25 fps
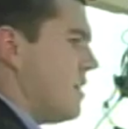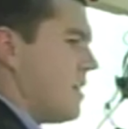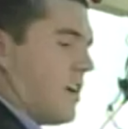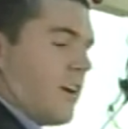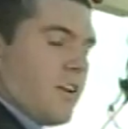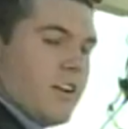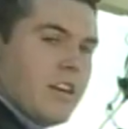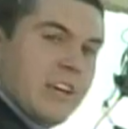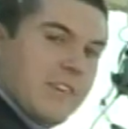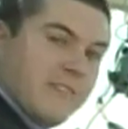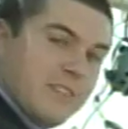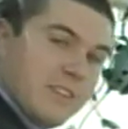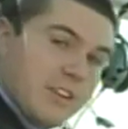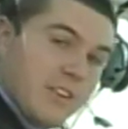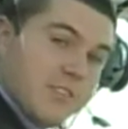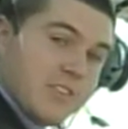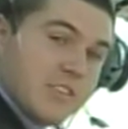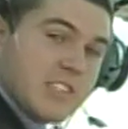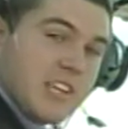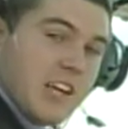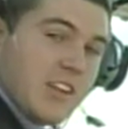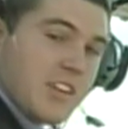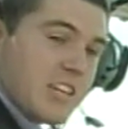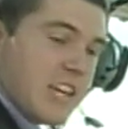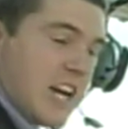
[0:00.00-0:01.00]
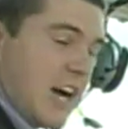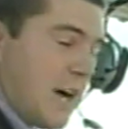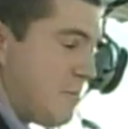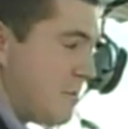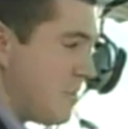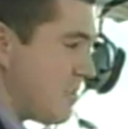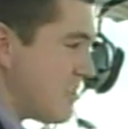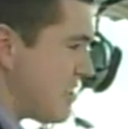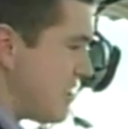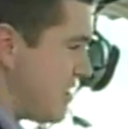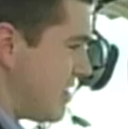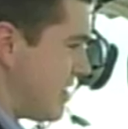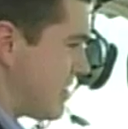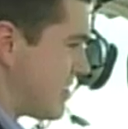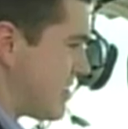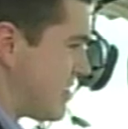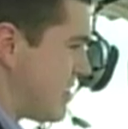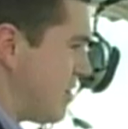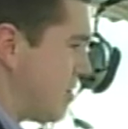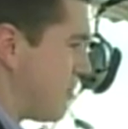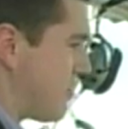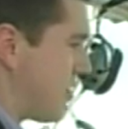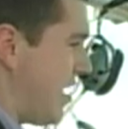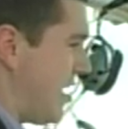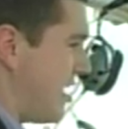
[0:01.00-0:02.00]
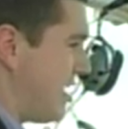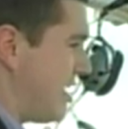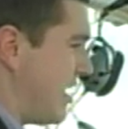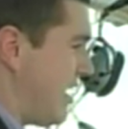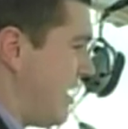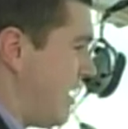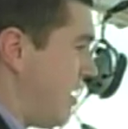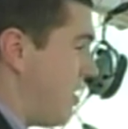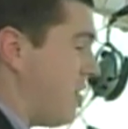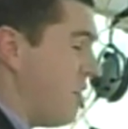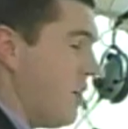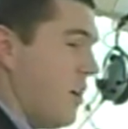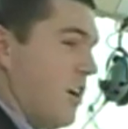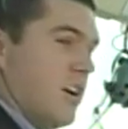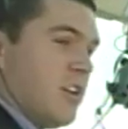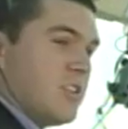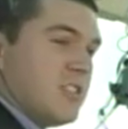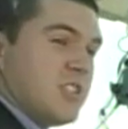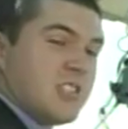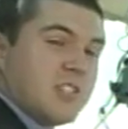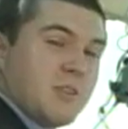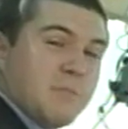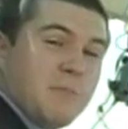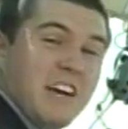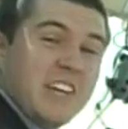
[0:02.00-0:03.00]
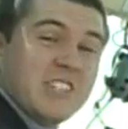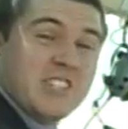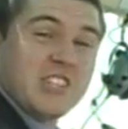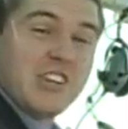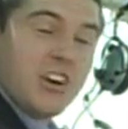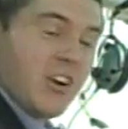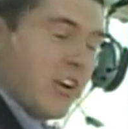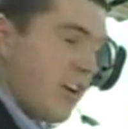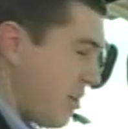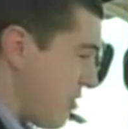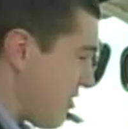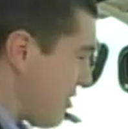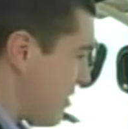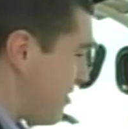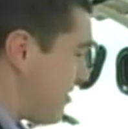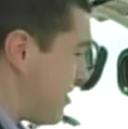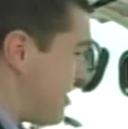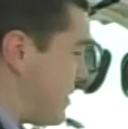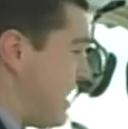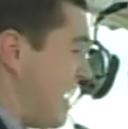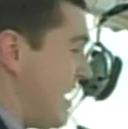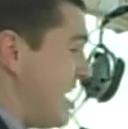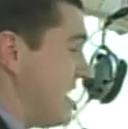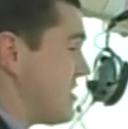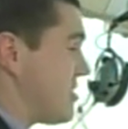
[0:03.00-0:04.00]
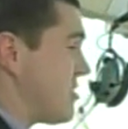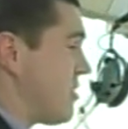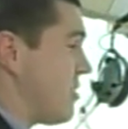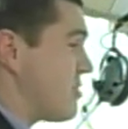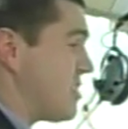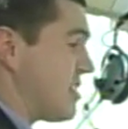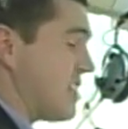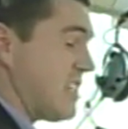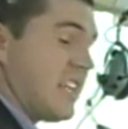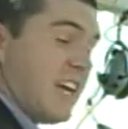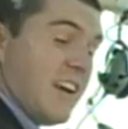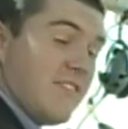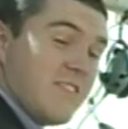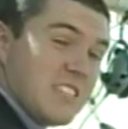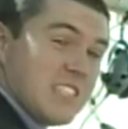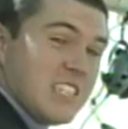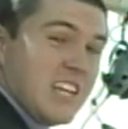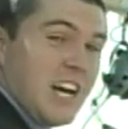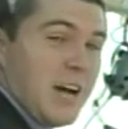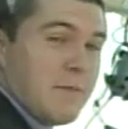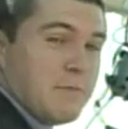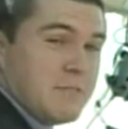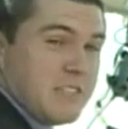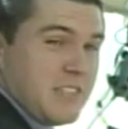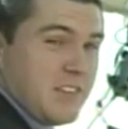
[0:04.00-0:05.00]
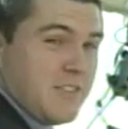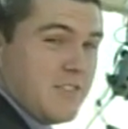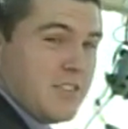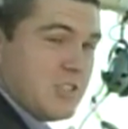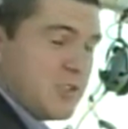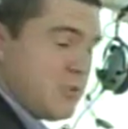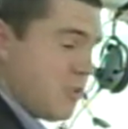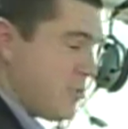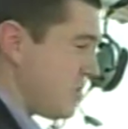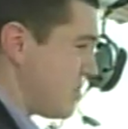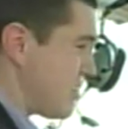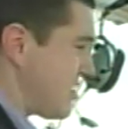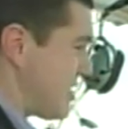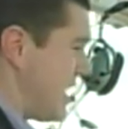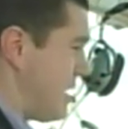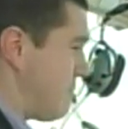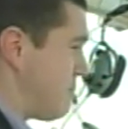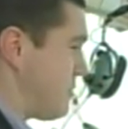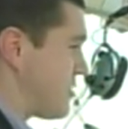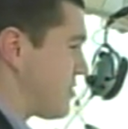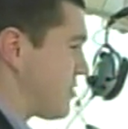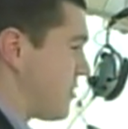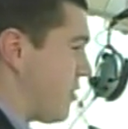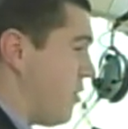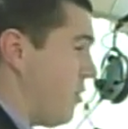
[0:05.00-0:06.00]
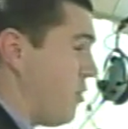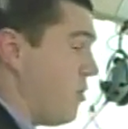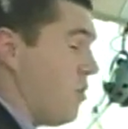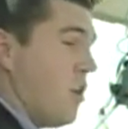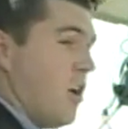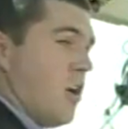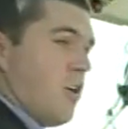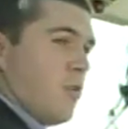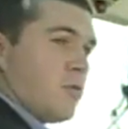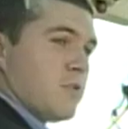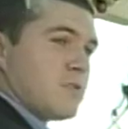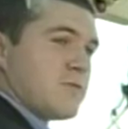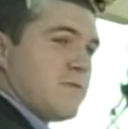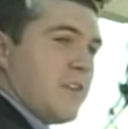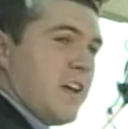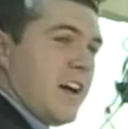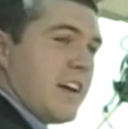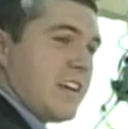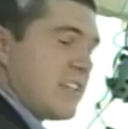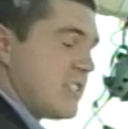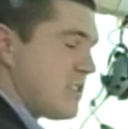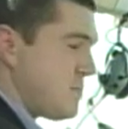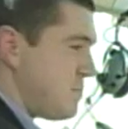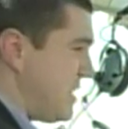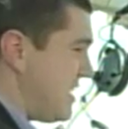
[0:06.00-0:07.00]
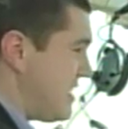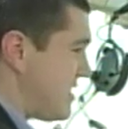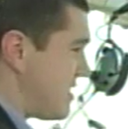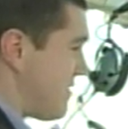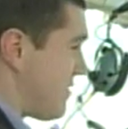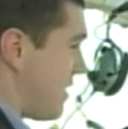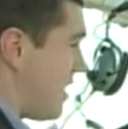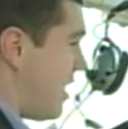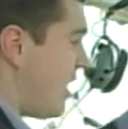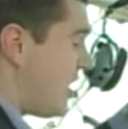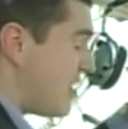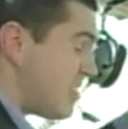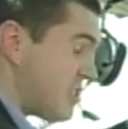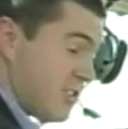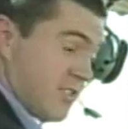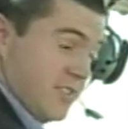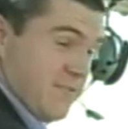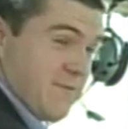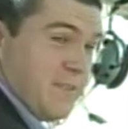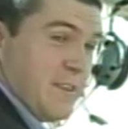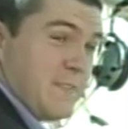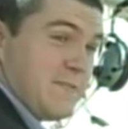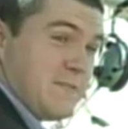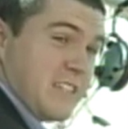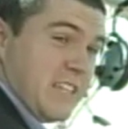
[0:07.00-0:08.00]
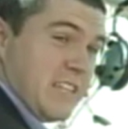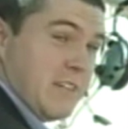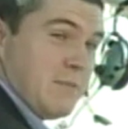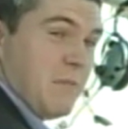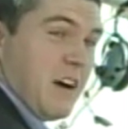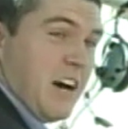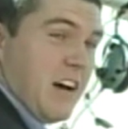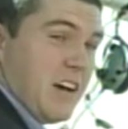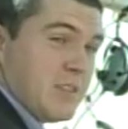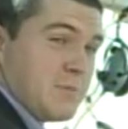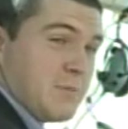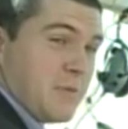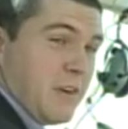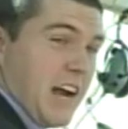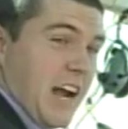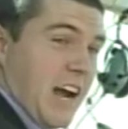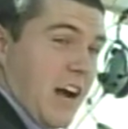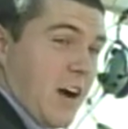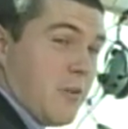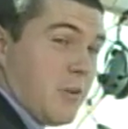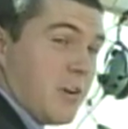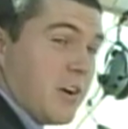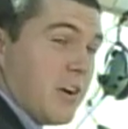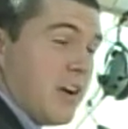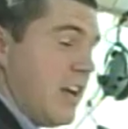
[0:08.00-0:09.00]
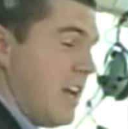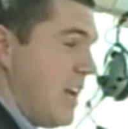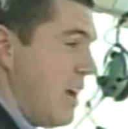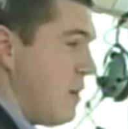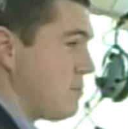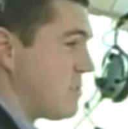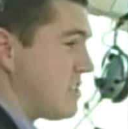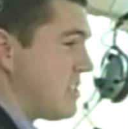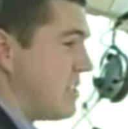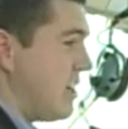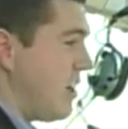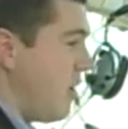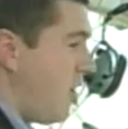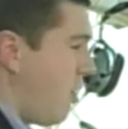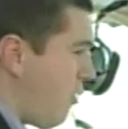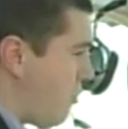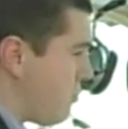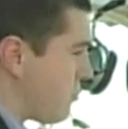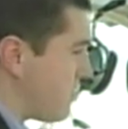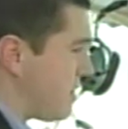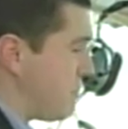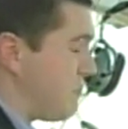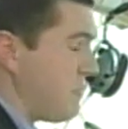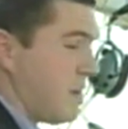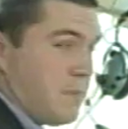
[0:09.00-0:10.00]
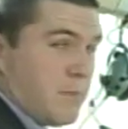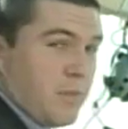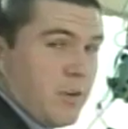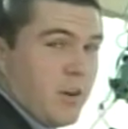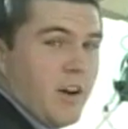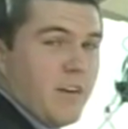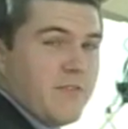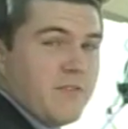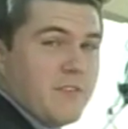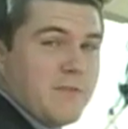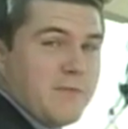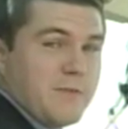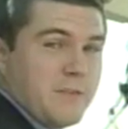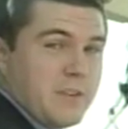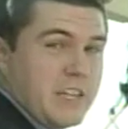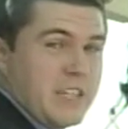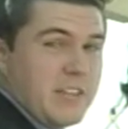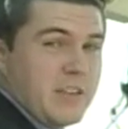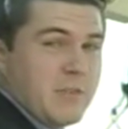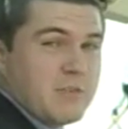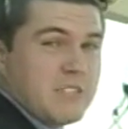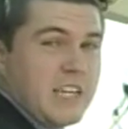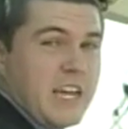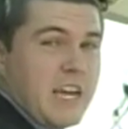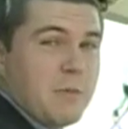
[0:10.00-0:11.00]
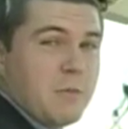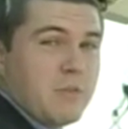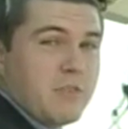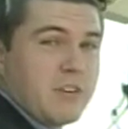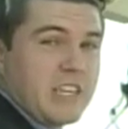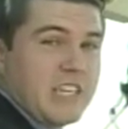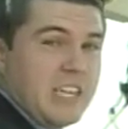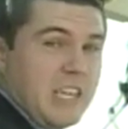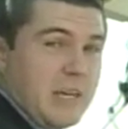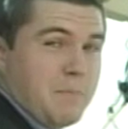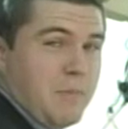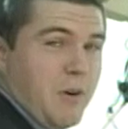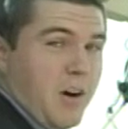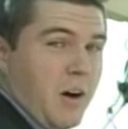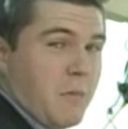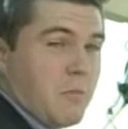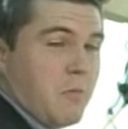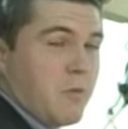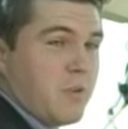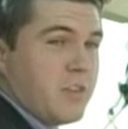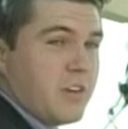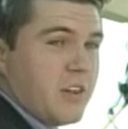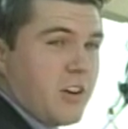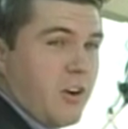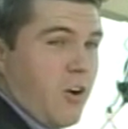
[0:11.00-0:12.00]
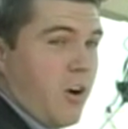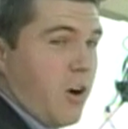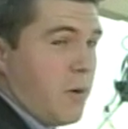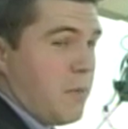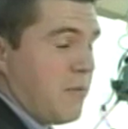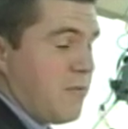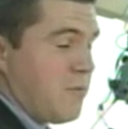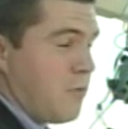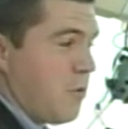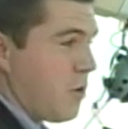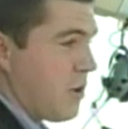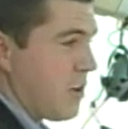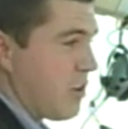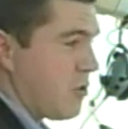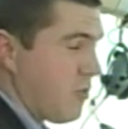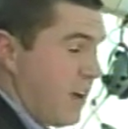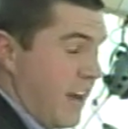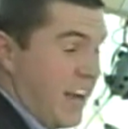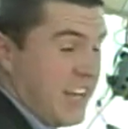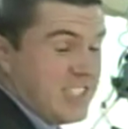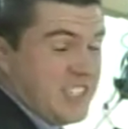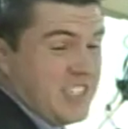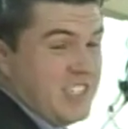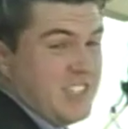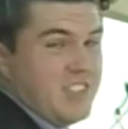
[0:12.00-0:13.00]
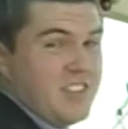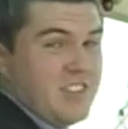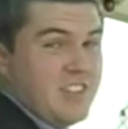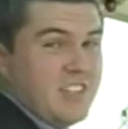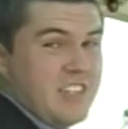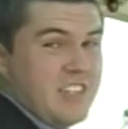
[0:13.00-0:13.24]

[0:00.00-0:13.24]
Uh, even though this helicopter is sitting still right now, just imagine earlier today, Sergeant Kevin Thompson of the Georgia State Patrol was flying at speeds of 115 miles per hour and was the only member of the fleet that was able to keep up with the car before it crashed into the